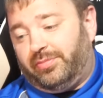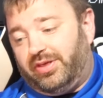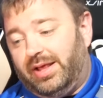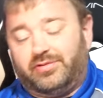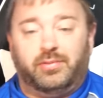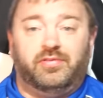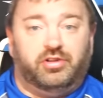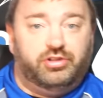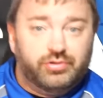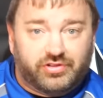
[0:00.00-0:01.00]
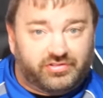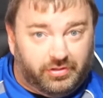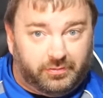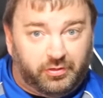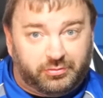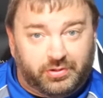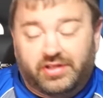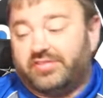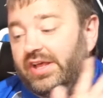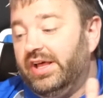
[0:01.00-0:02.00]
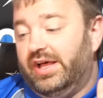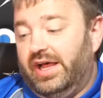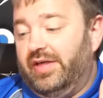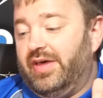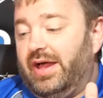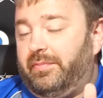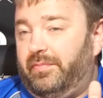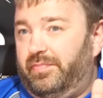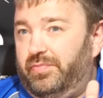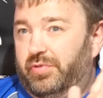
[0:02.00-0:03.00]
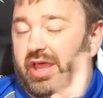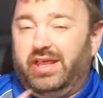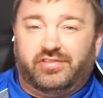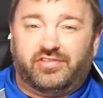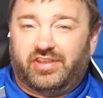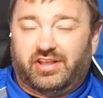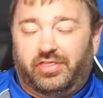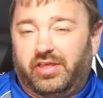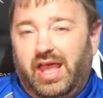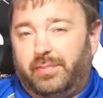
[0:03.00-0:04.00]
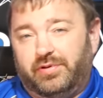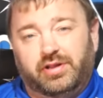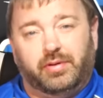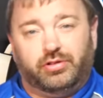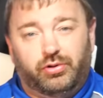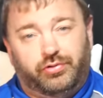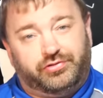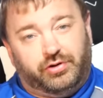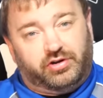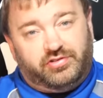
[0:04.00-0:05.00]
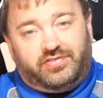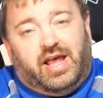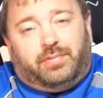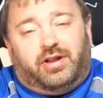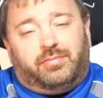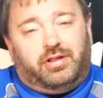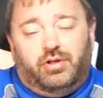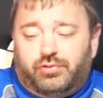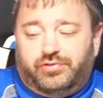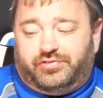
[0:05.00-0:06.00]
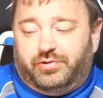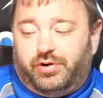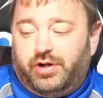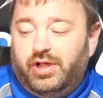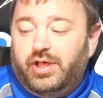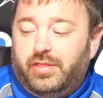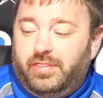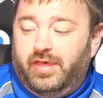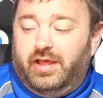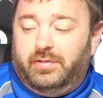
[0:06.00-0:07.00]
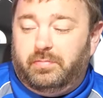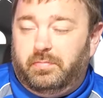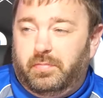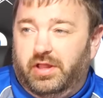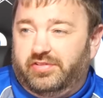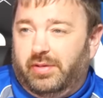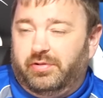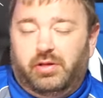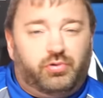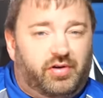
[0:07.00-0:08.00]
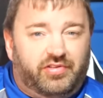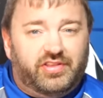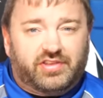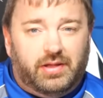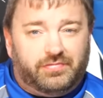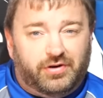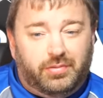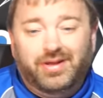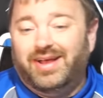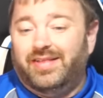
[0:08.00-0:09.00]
something gamestop even uses in the first place and that hey, is this like a thing happening at my local store? Because if it's happening at my local store, then and it's happening at wherever this came from,